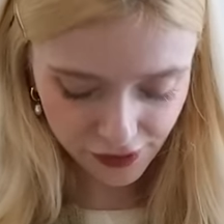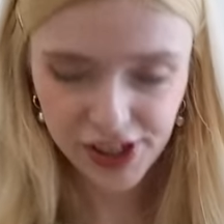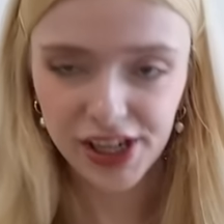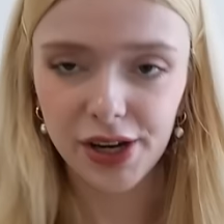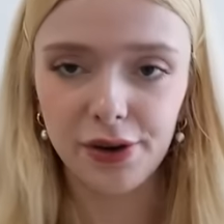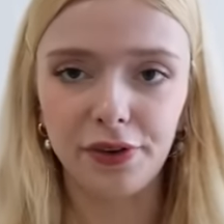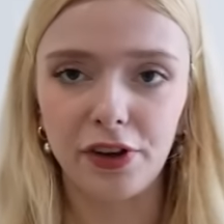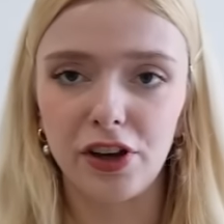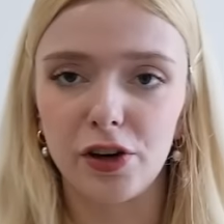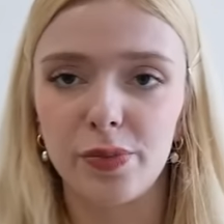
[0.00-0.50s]

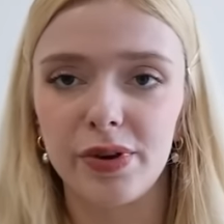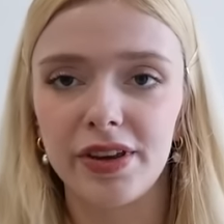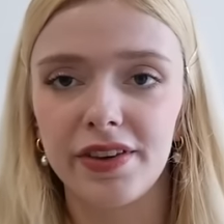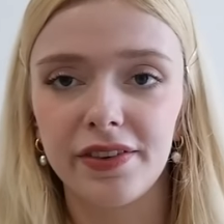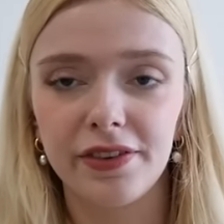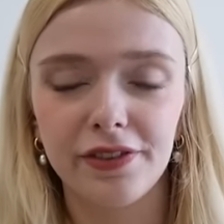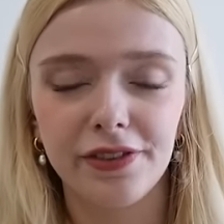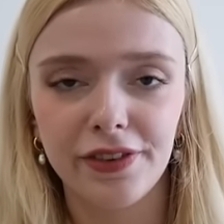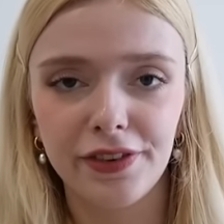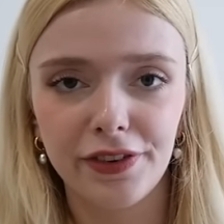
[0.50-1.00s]
video is going to be
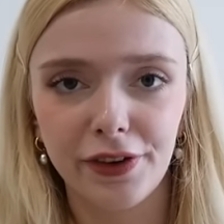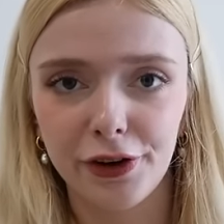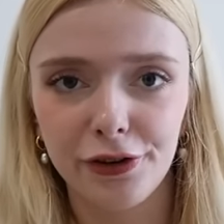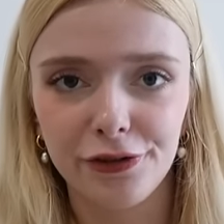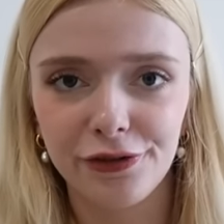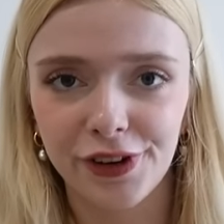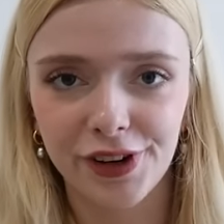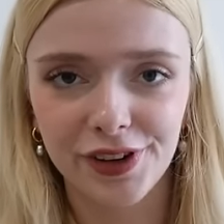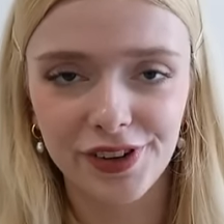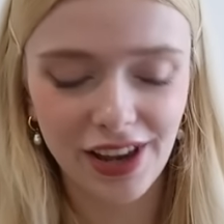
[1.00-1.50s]
so
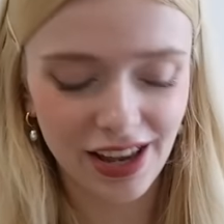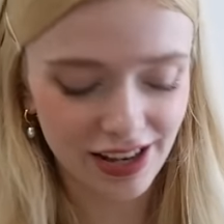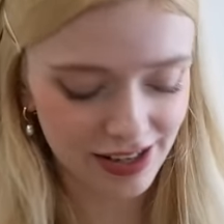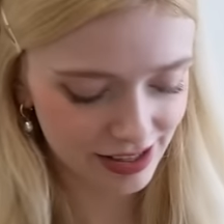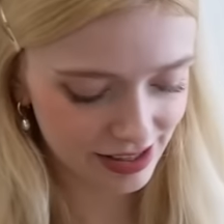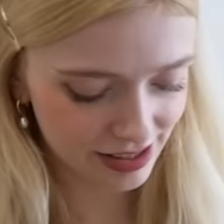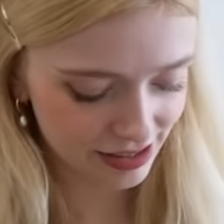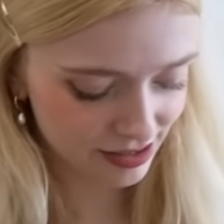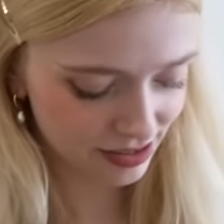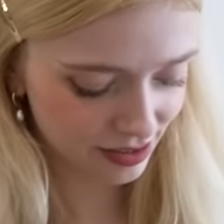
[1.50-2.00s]
fun to
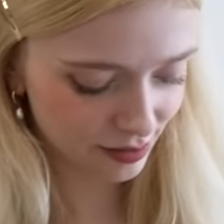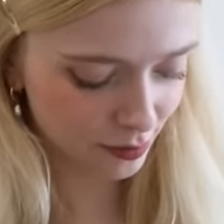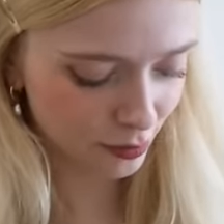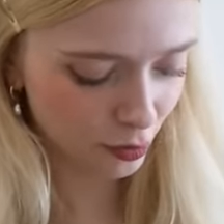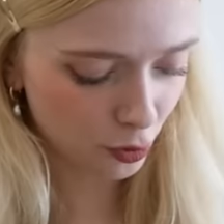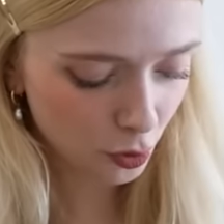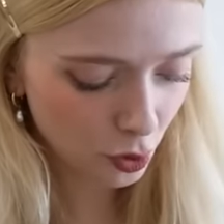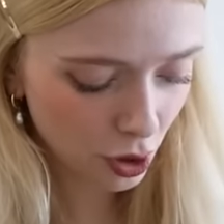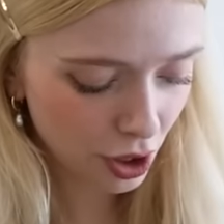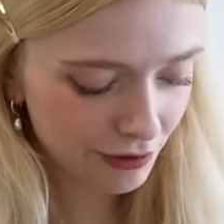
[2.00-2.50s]
edit. I'm
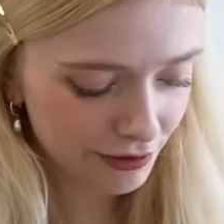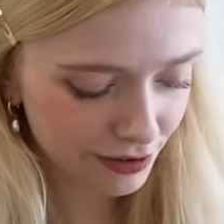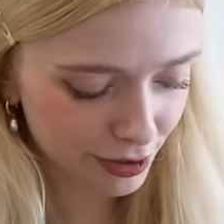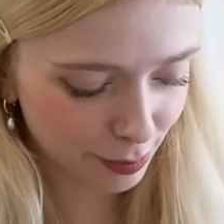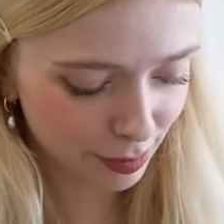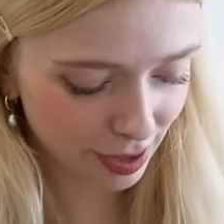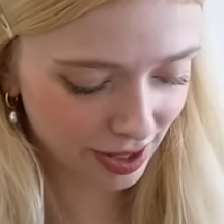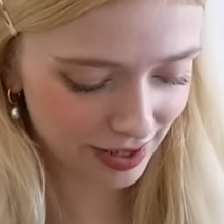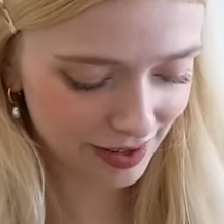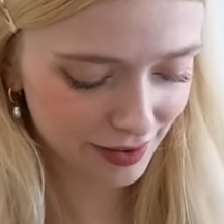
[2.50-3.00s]
all over the
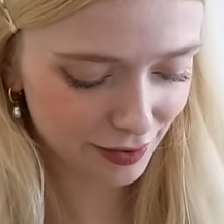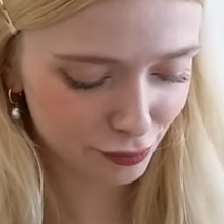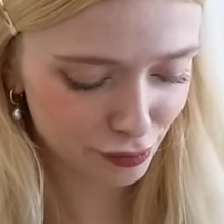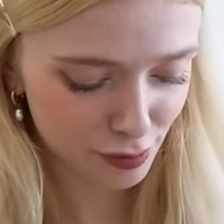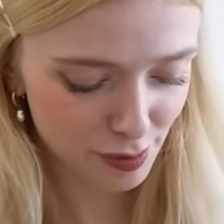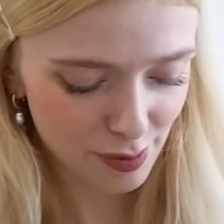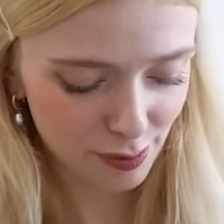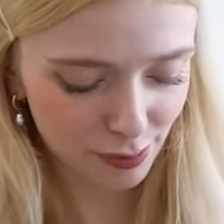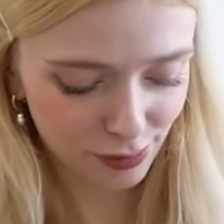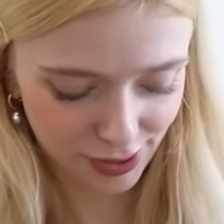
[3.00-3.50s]
place,
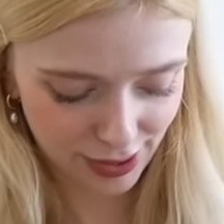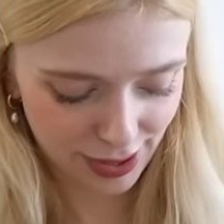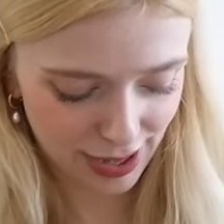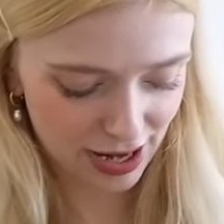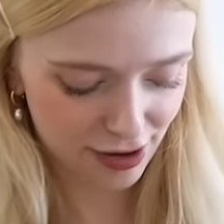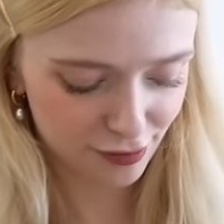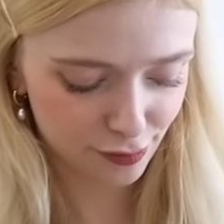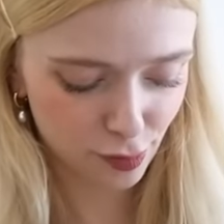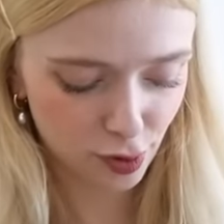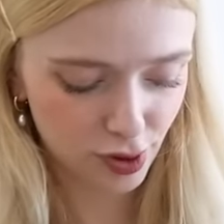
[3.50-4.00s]
remembering I
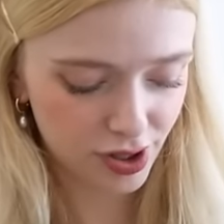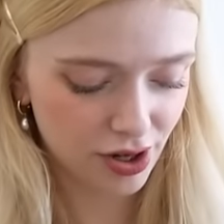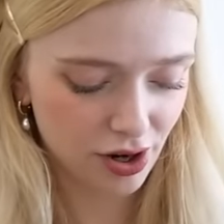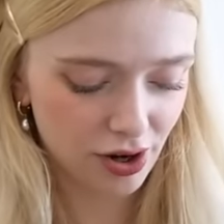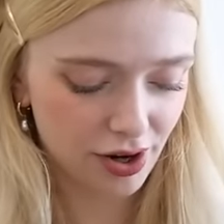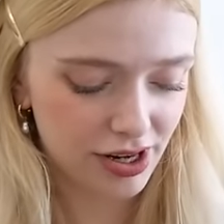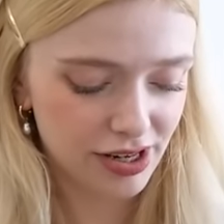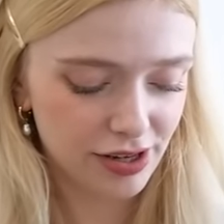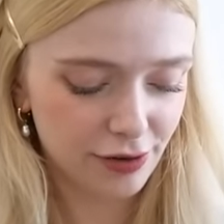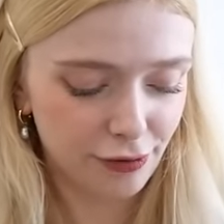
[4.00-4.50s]
have more
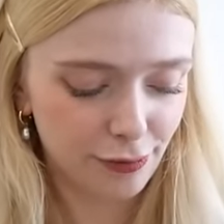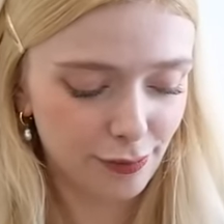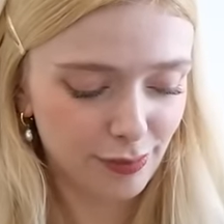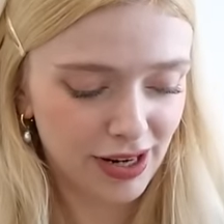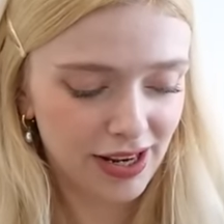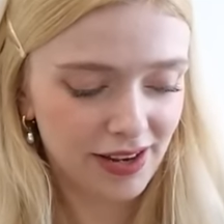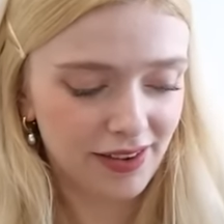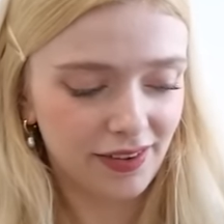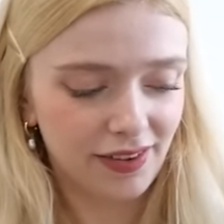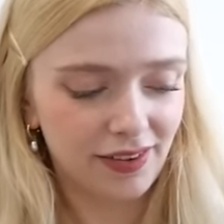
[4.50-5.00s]
yarn in different
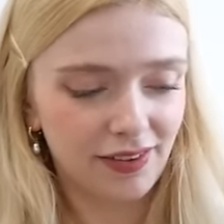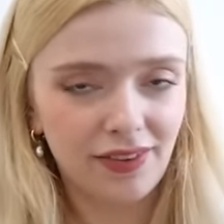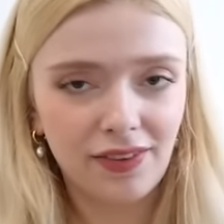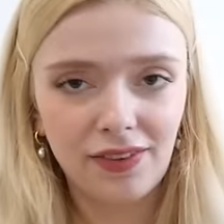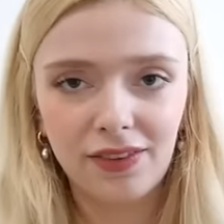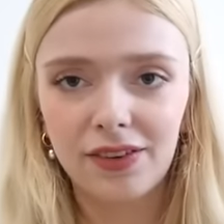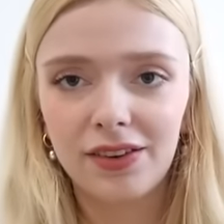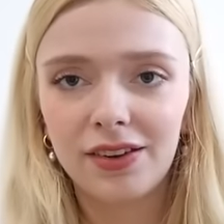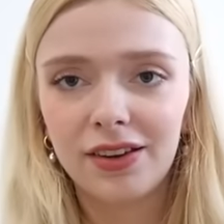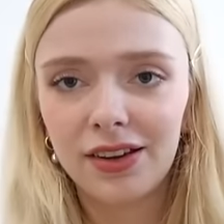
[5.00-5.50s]
places.